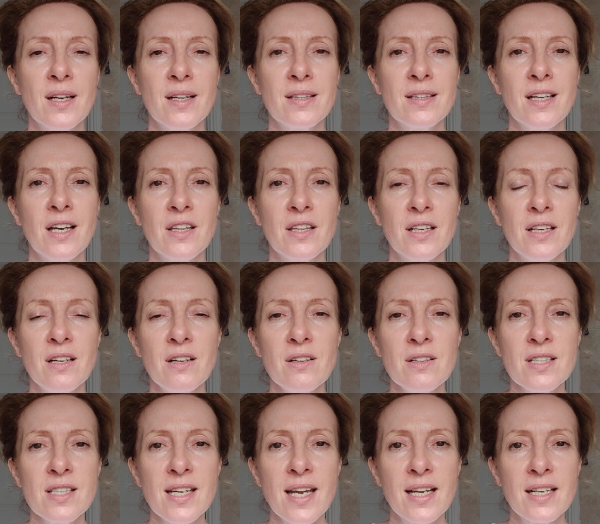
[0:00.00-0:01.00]
Now the
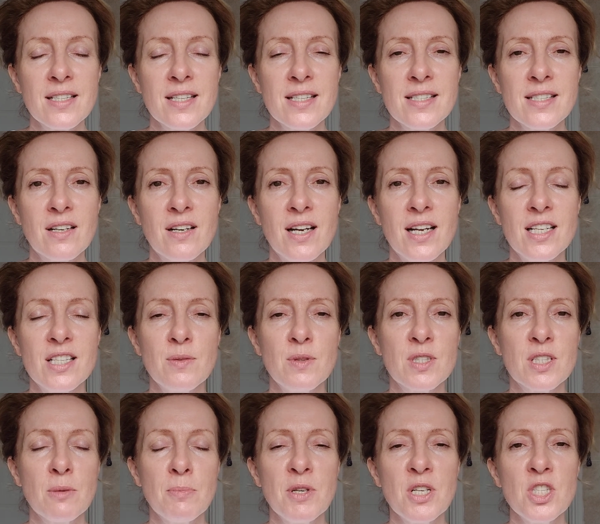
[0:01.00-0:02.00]
last exercise,
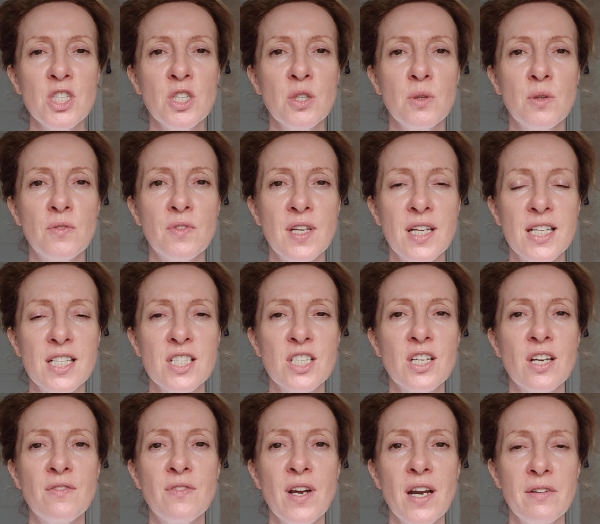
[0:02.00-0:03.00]
there's going to be 2 of these,
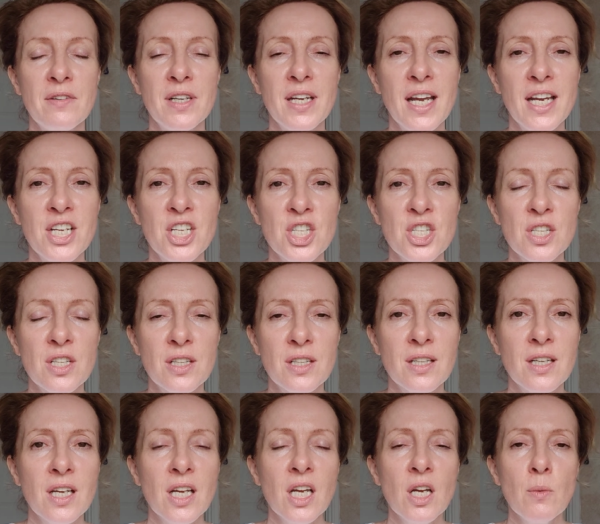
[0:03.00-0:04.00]
a variation.
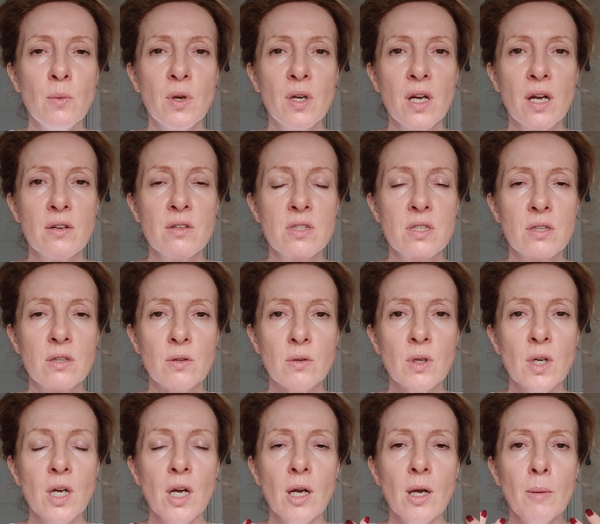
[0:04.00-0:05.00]
We're going to
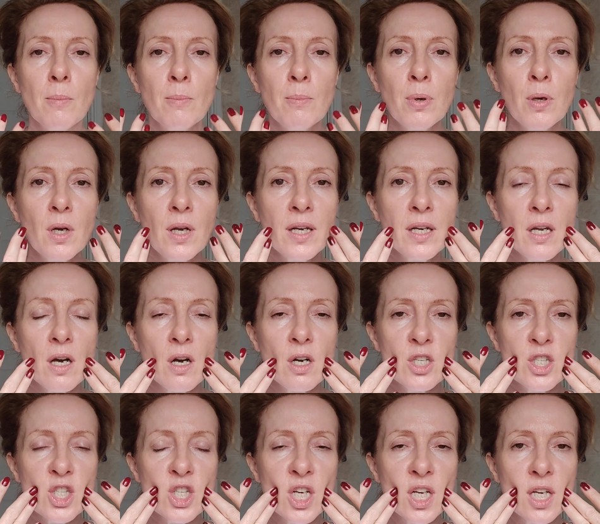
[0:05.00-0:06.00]
pull in our
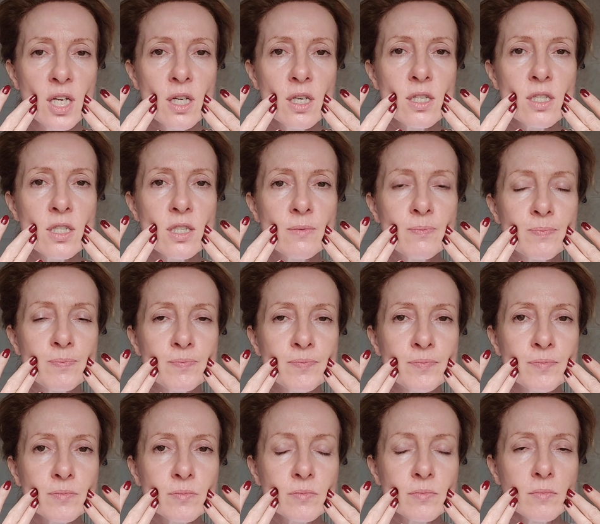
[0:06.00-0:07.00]
cheeks,
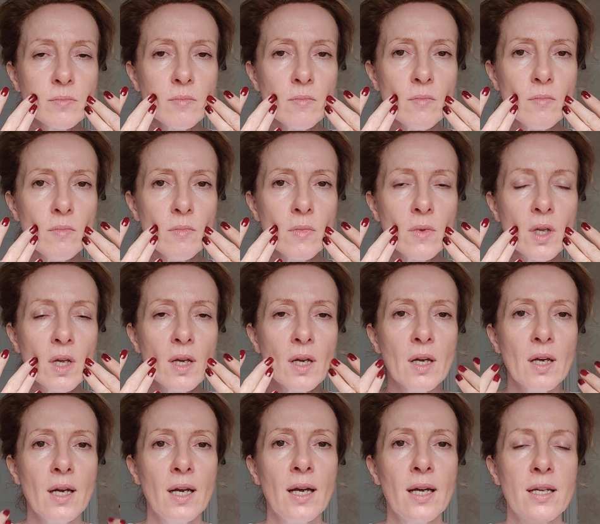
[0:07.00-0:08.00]

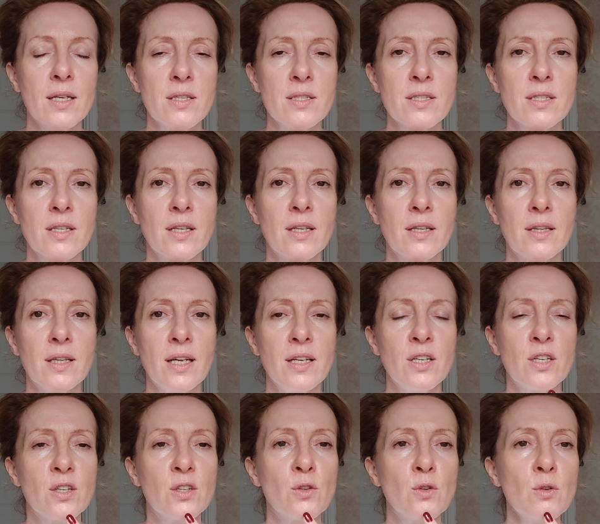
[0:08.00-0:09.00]
and then
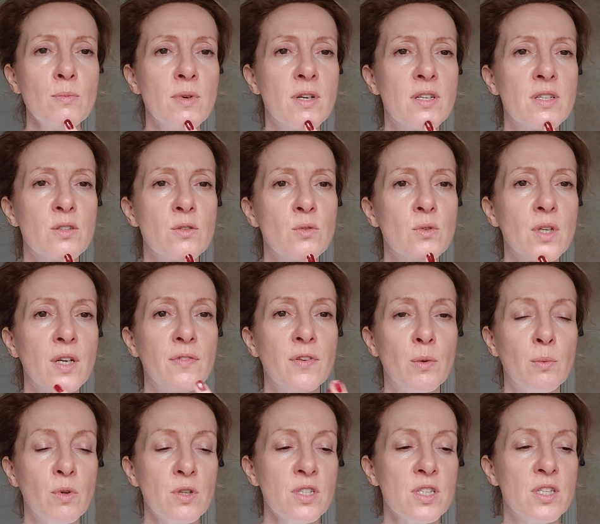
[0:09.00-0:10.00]
you could almost, if
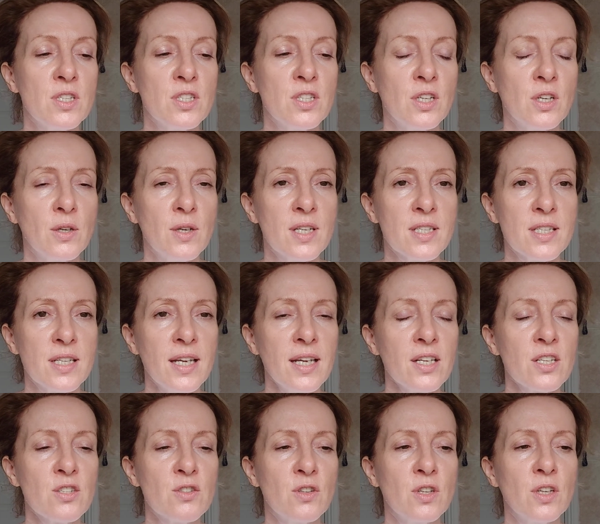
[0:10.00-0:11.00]
you wanted to, as an
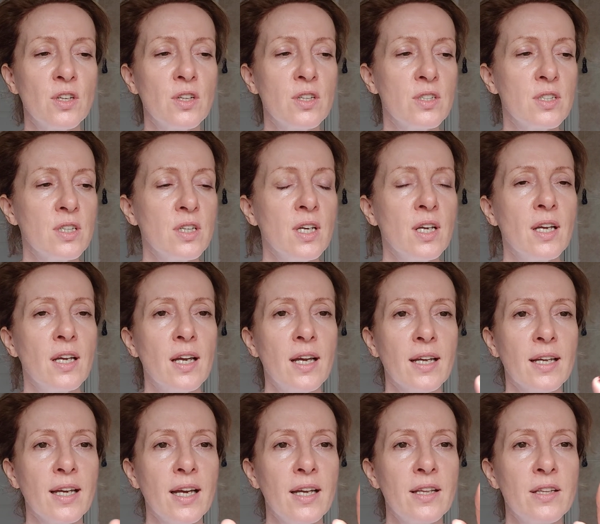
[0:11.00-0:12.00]
extra, you could,
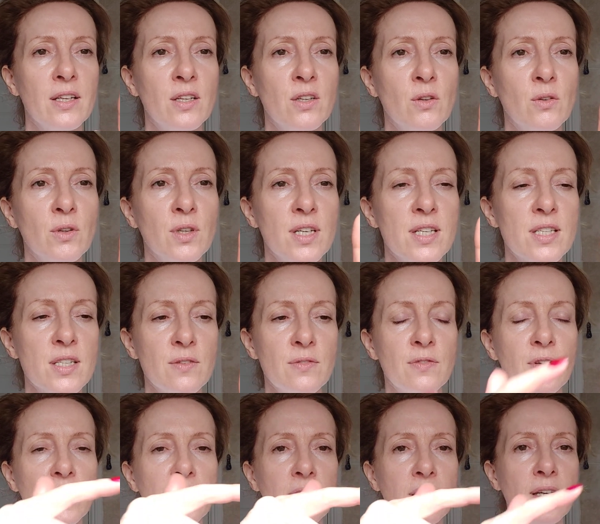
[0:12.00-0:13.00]
again, the longest
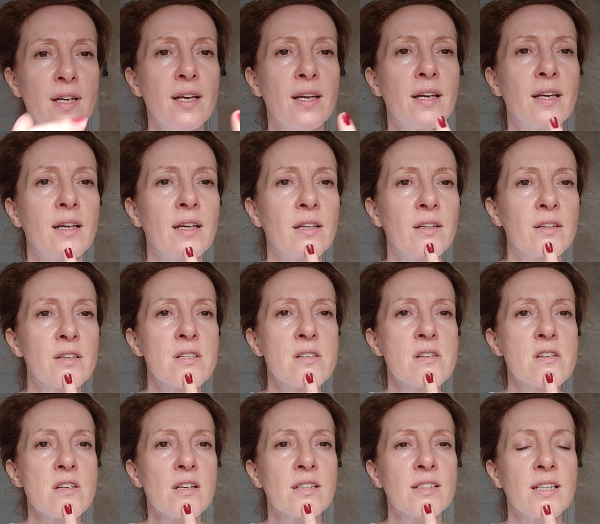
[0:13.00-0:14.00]
finger here, and you can
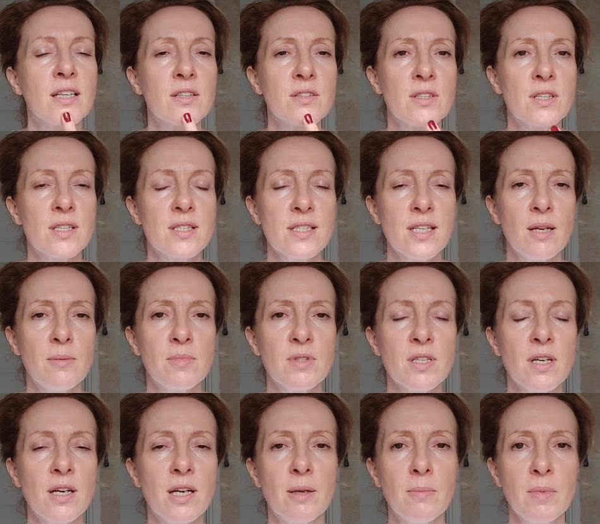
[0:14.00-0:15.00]
jut out at the same
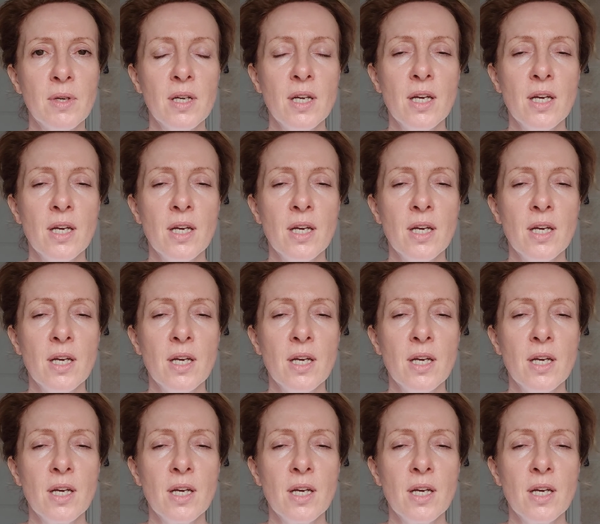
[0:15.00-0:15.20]
time.